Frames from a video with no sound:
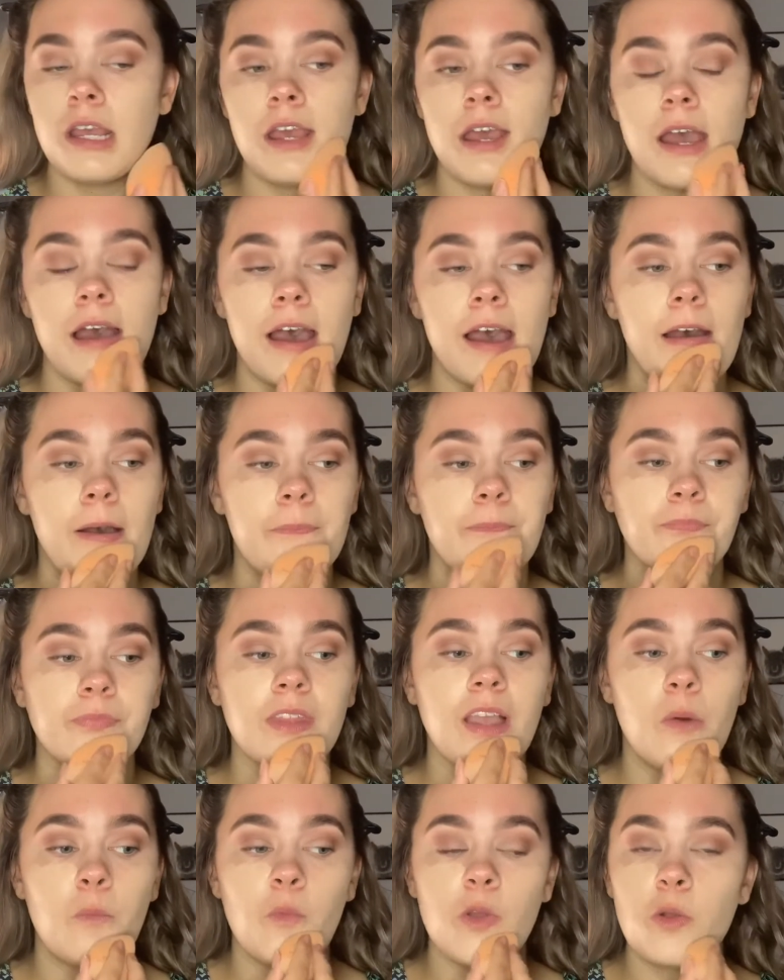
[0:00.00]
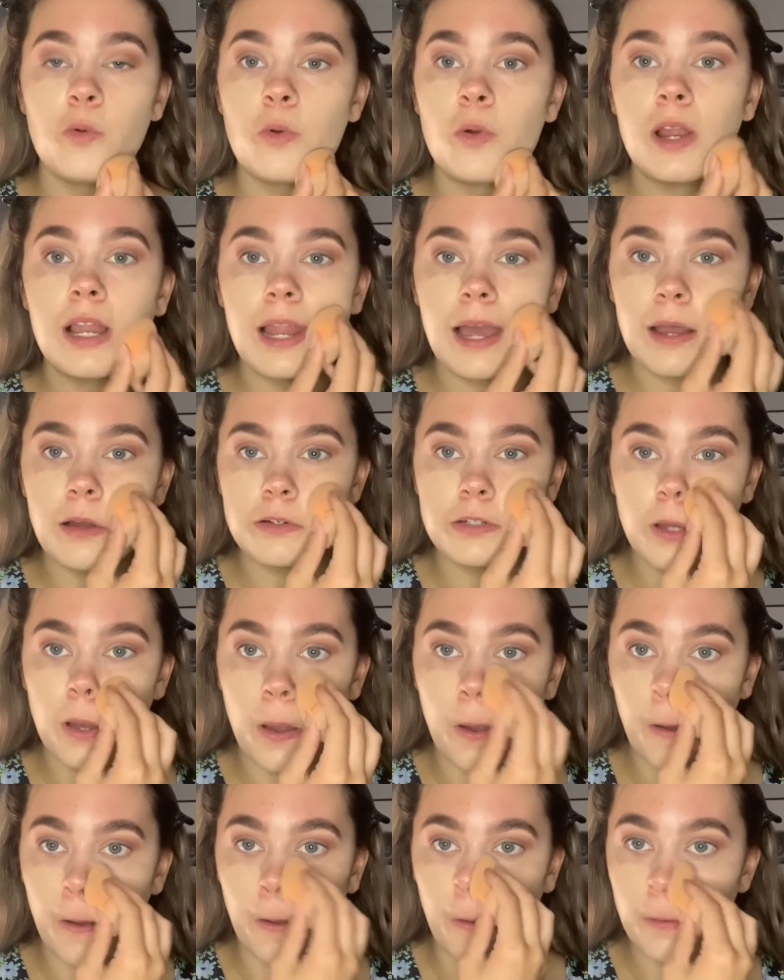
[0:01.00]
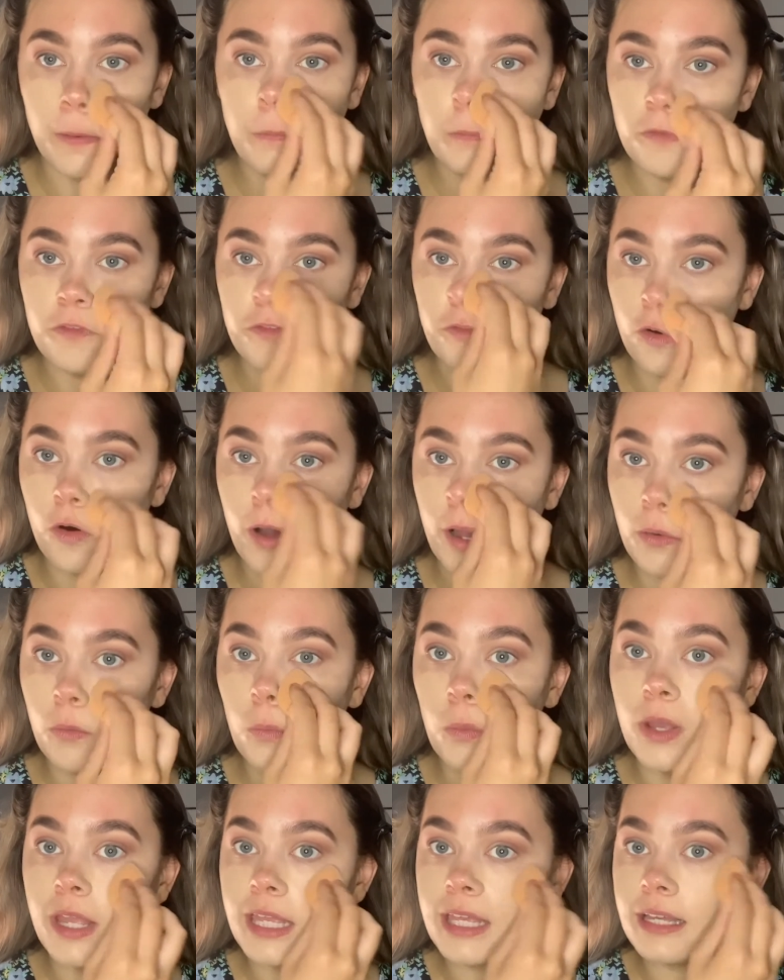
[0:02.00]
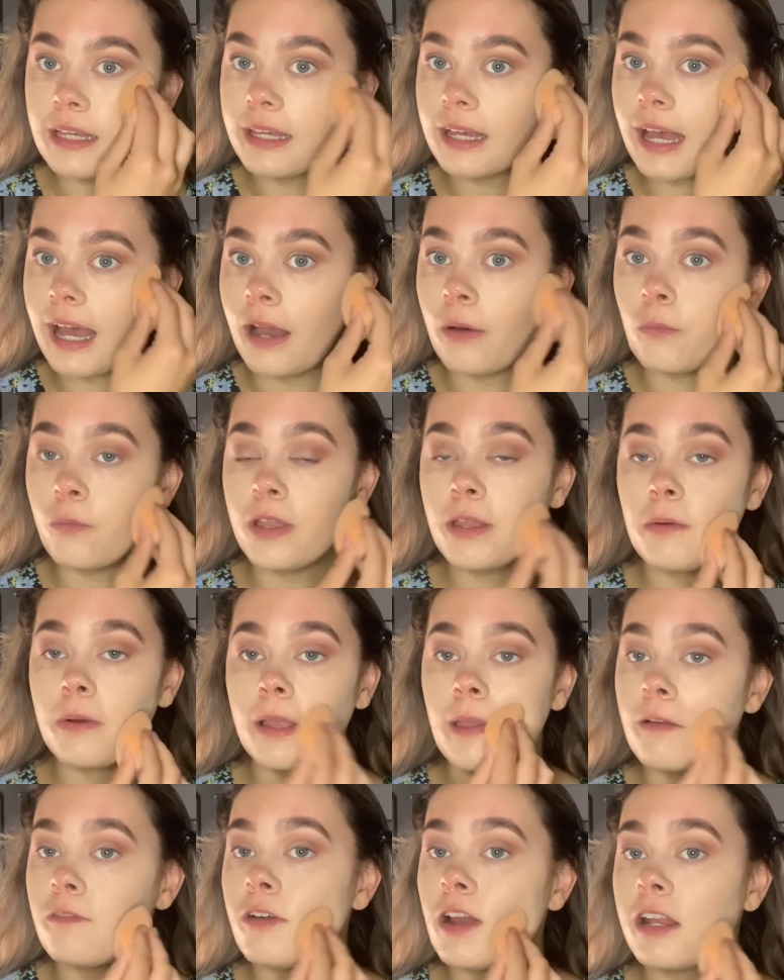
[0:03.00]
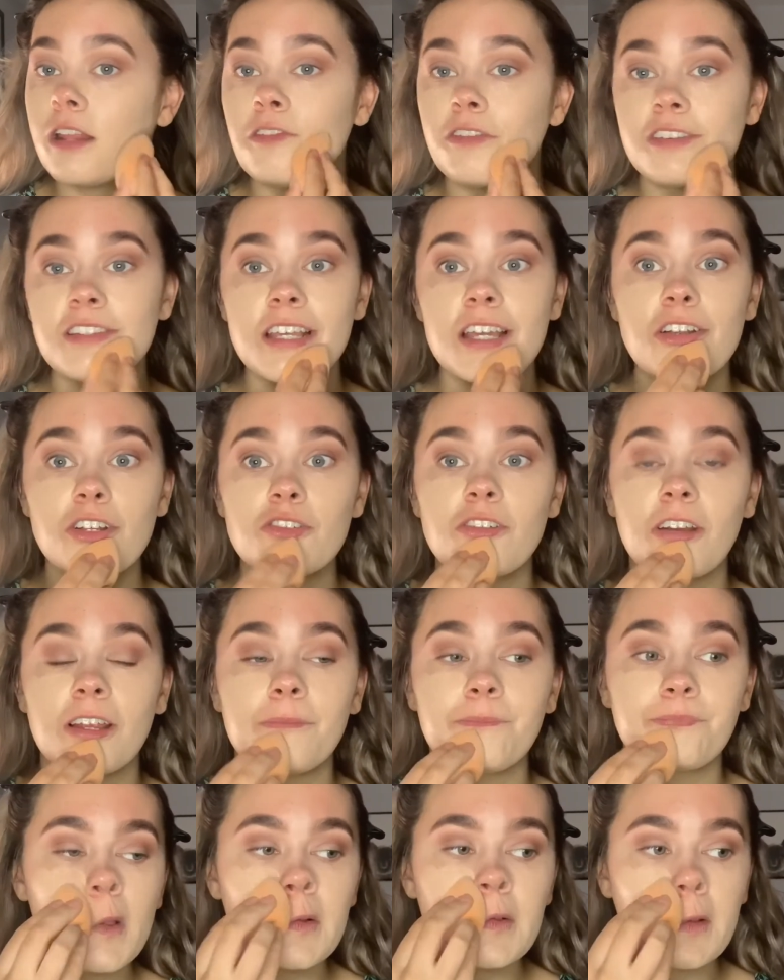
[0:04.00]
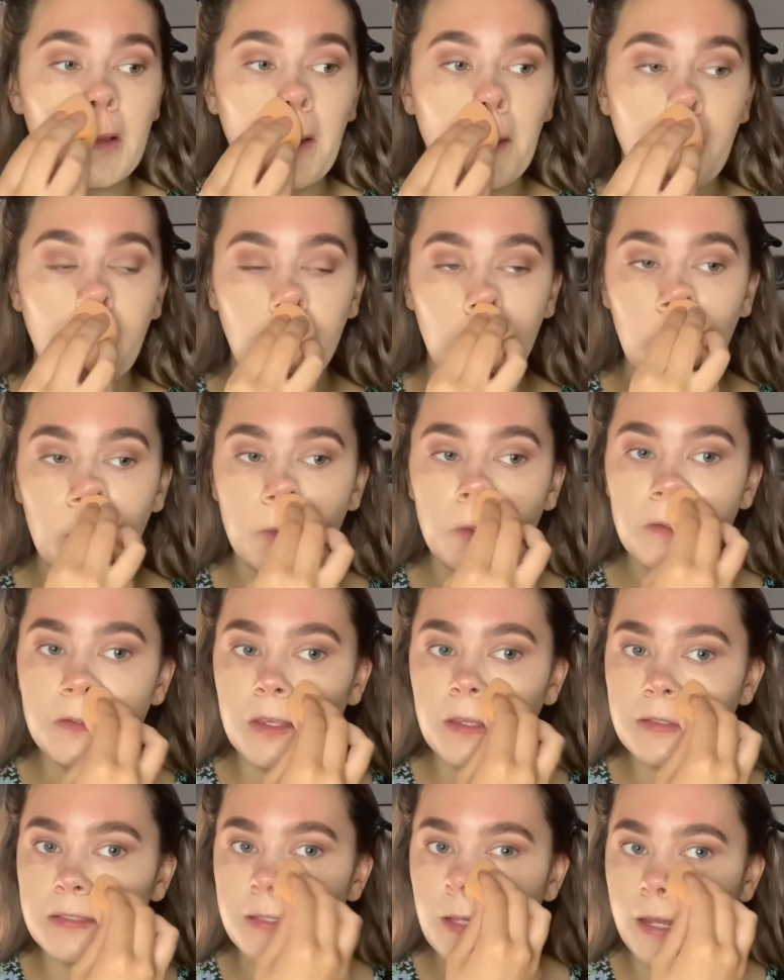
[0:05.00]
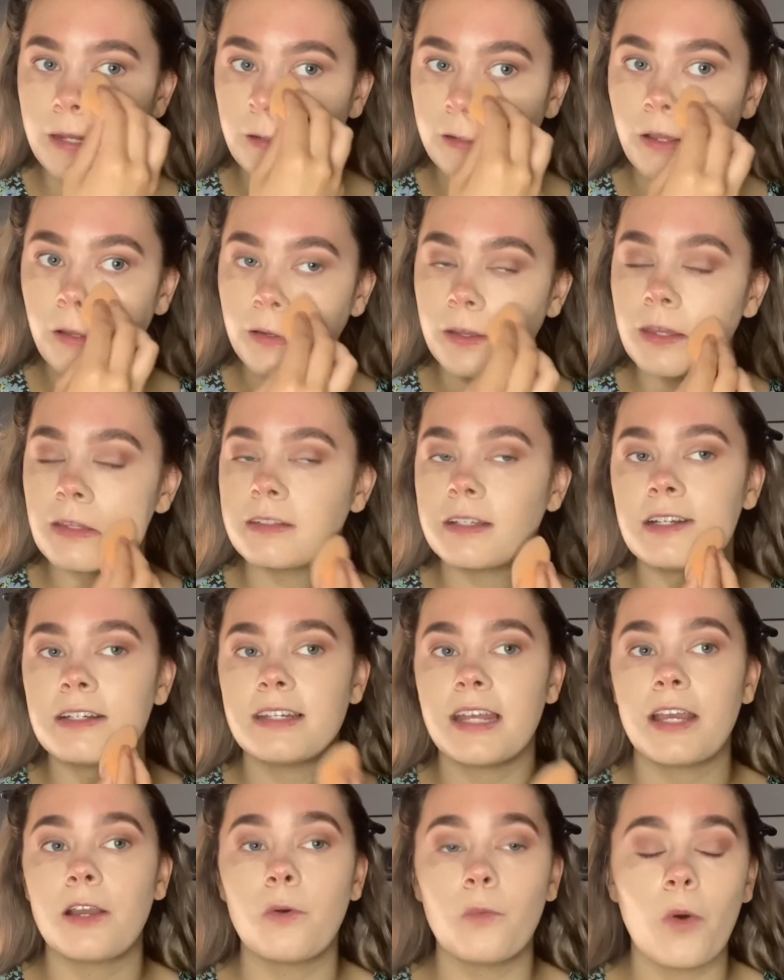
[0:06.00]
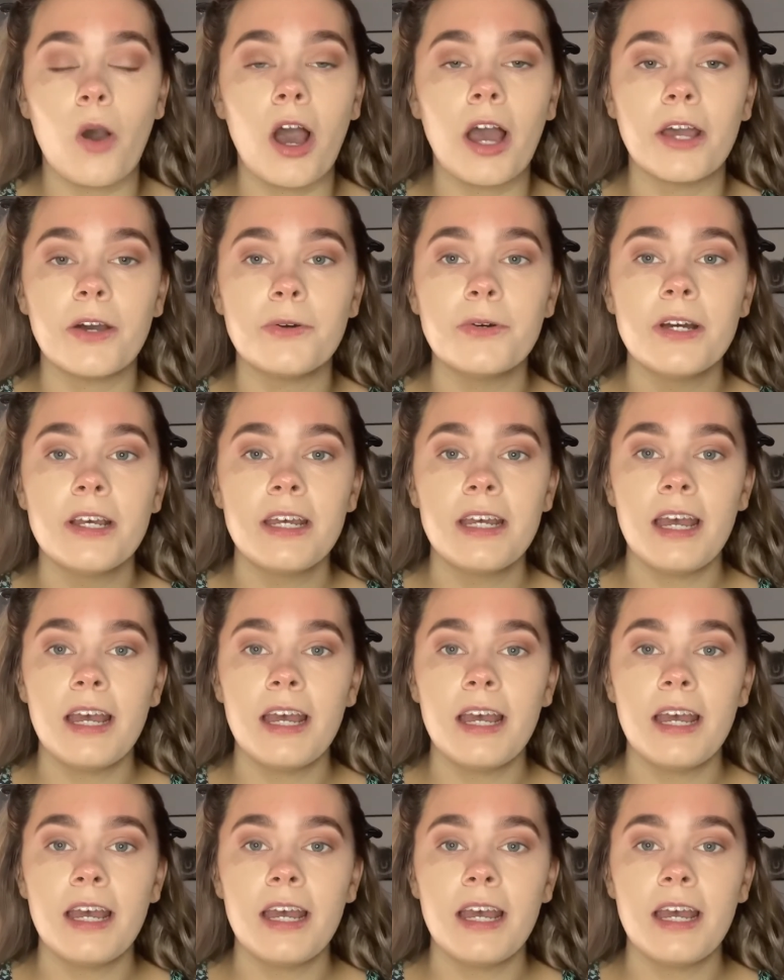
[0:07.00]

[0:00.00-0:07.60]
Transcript: And we were allowed home for a week, and we were getting ready for surgery. So the doctors that said, look, it's going to take a while,